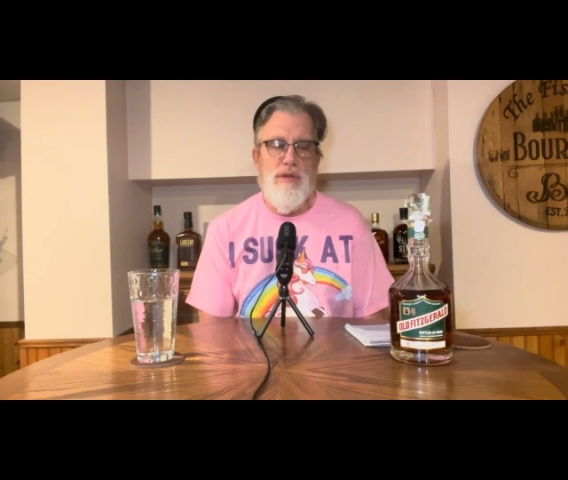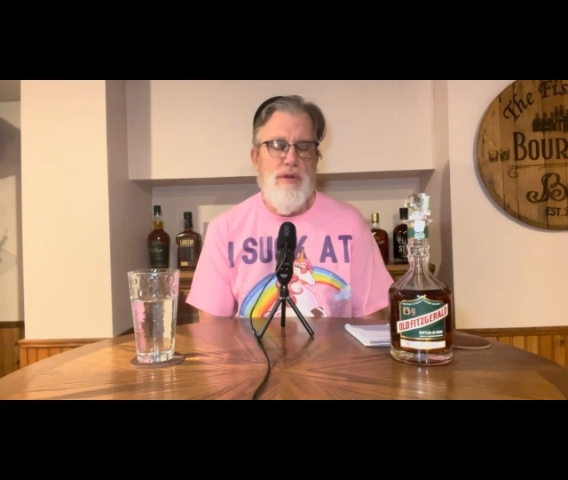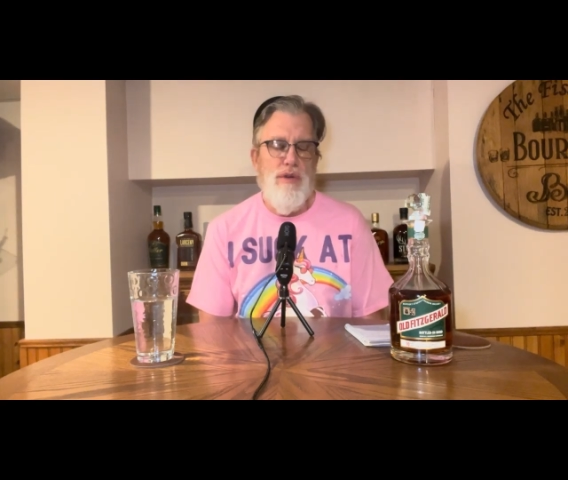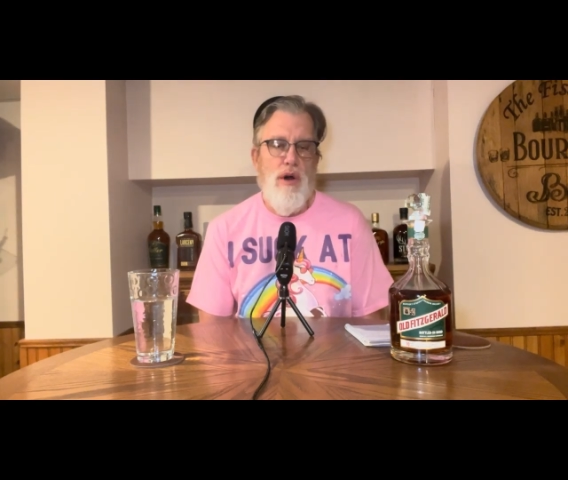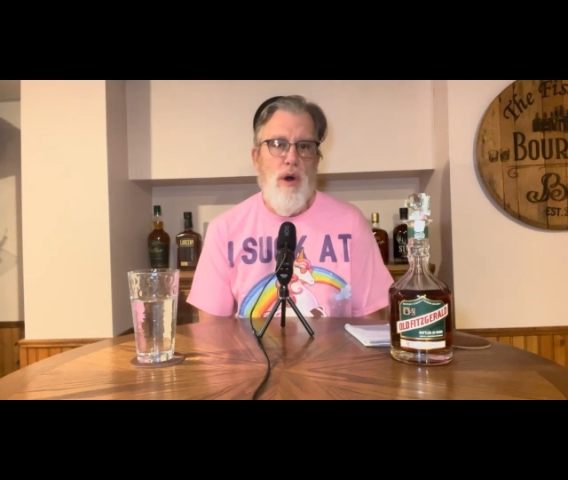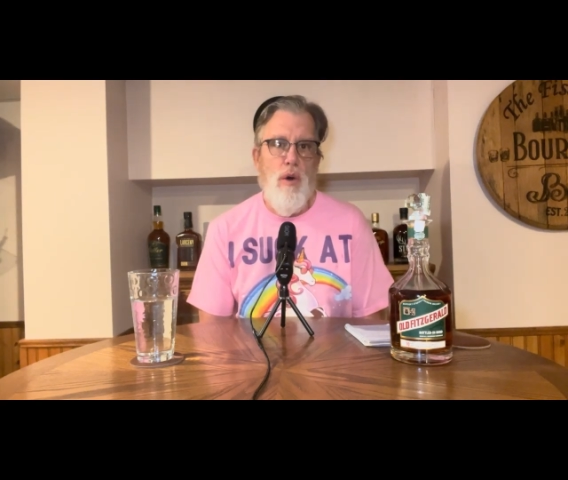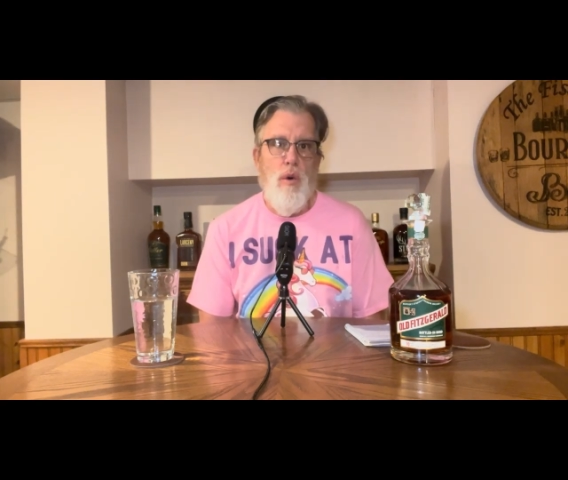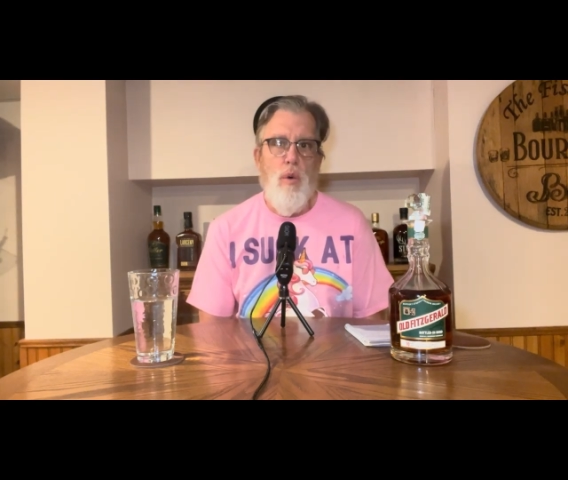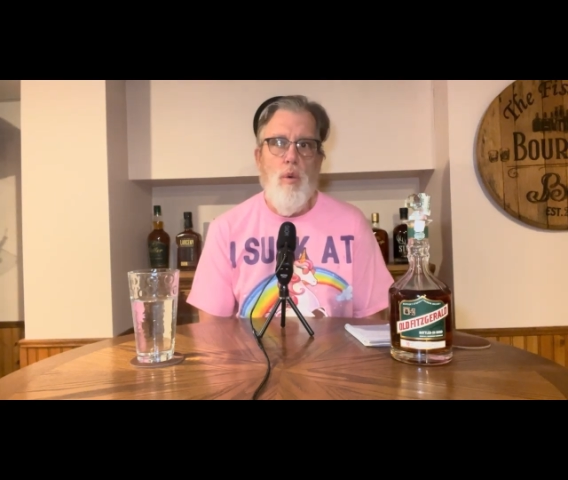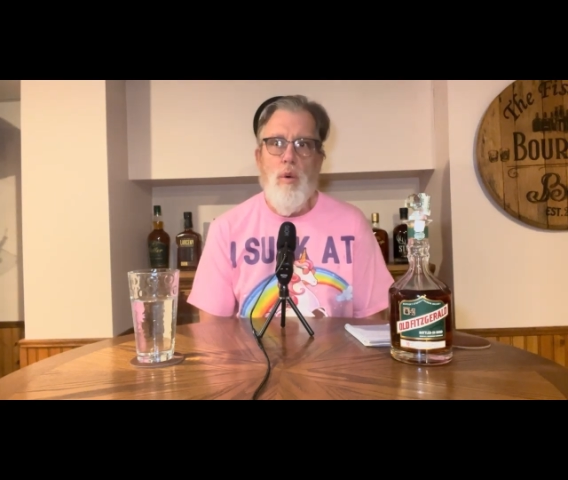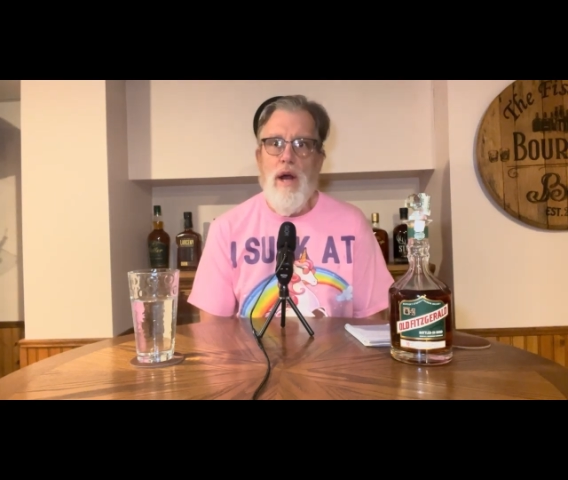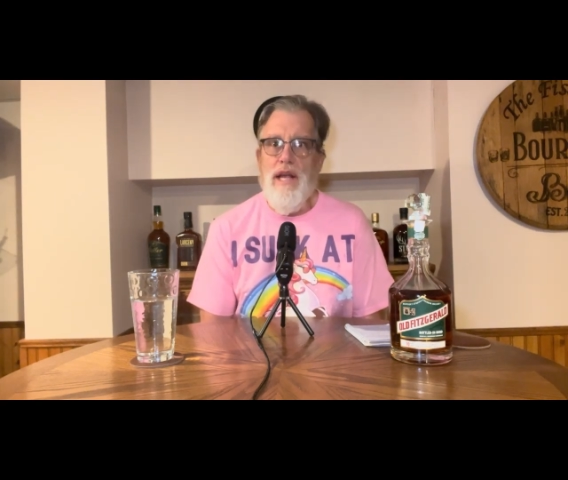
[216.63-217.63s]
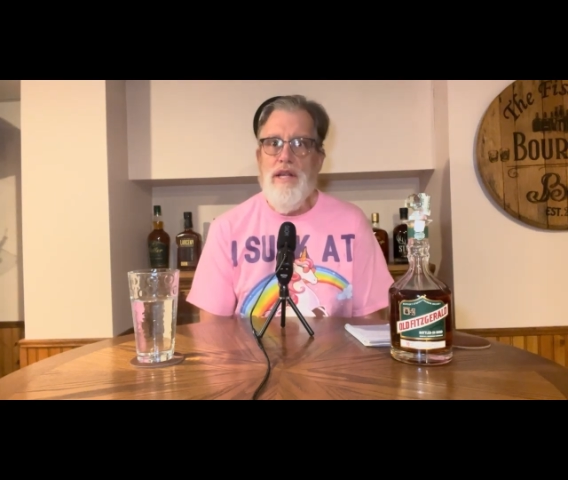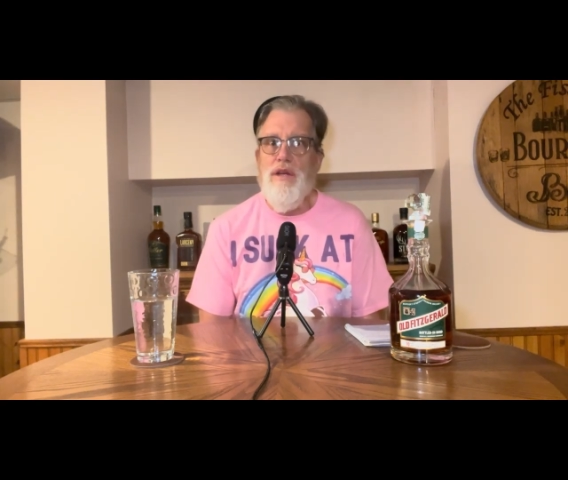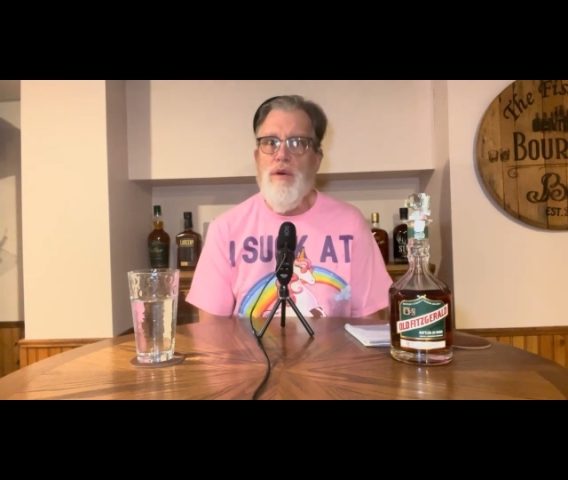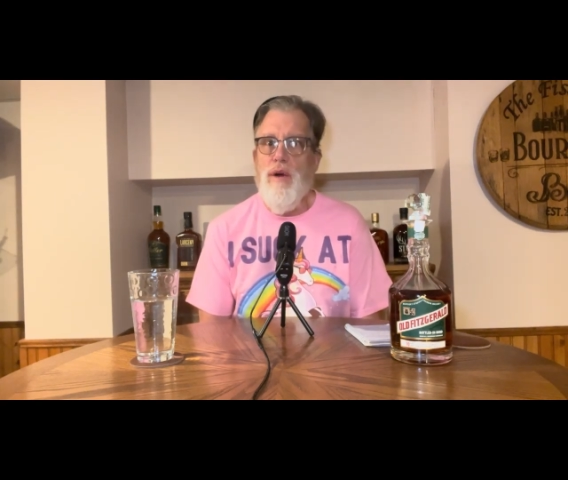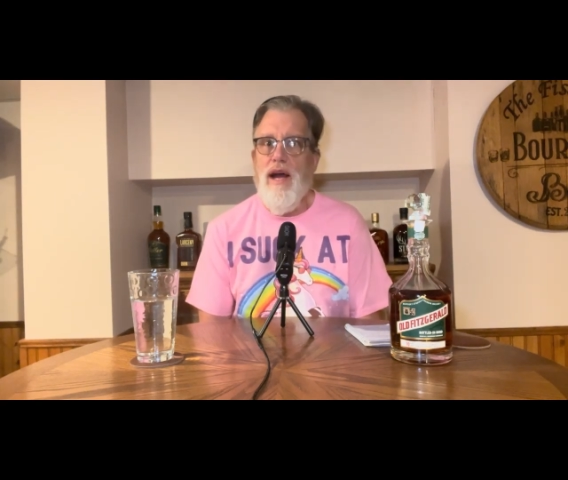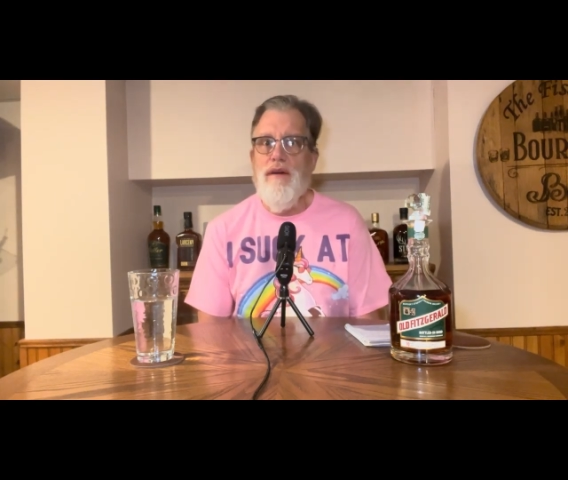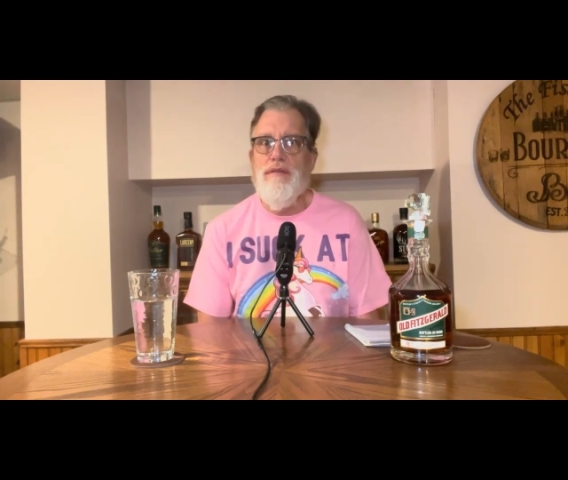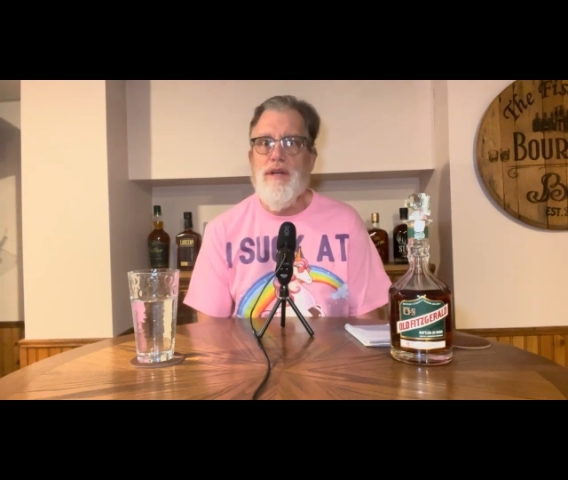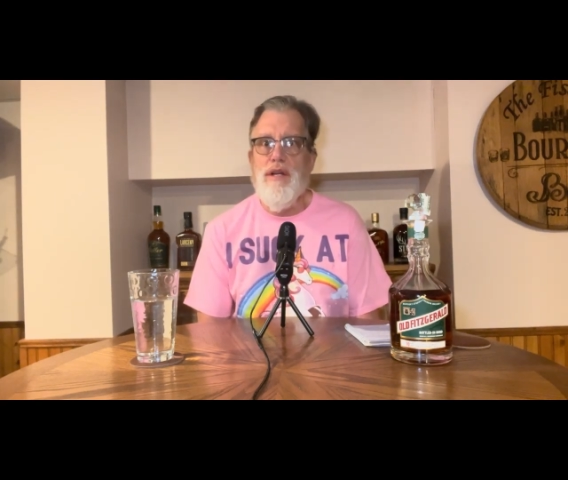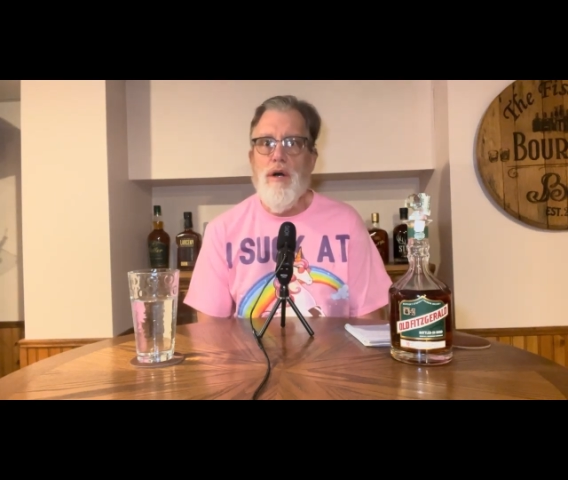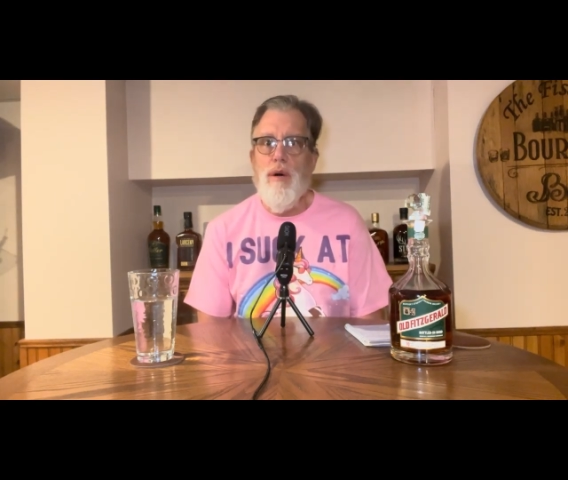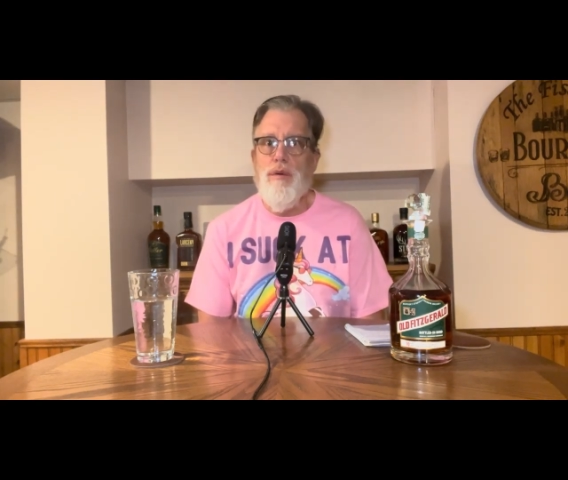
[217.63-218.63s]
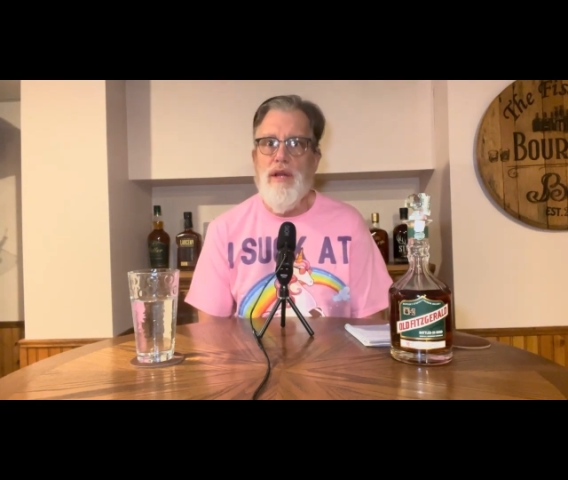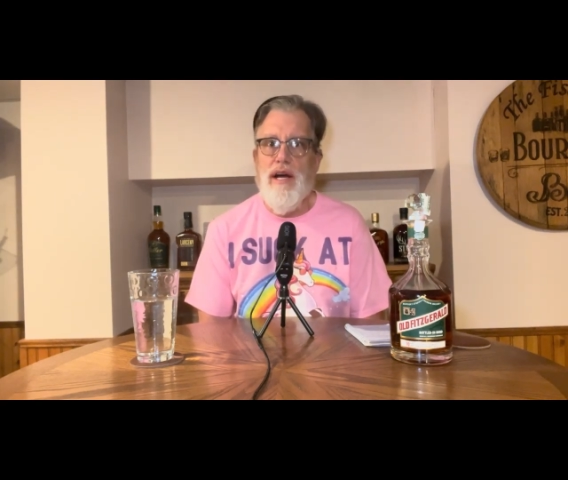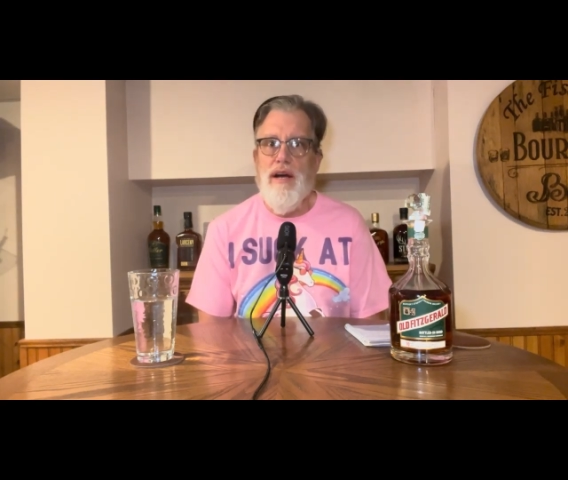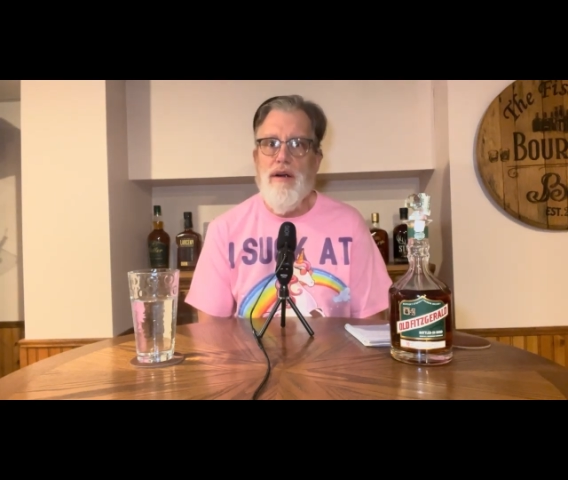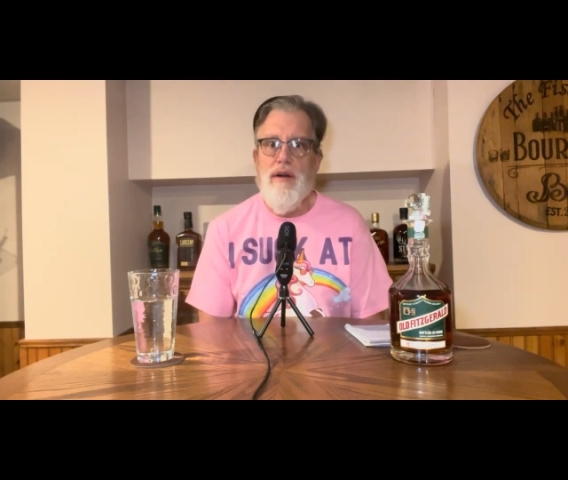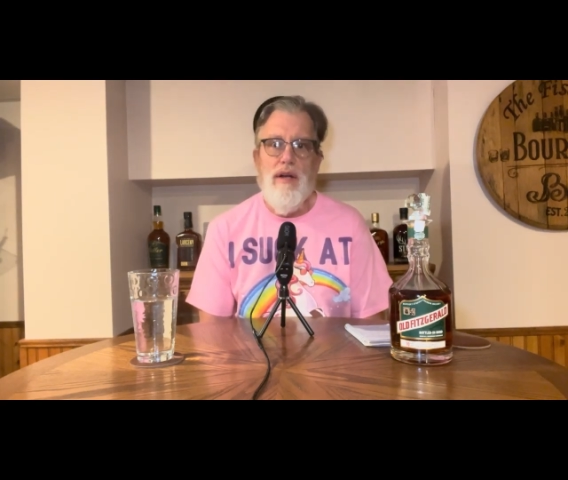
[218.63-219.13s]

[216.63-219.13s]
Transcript: Know when you have to go there.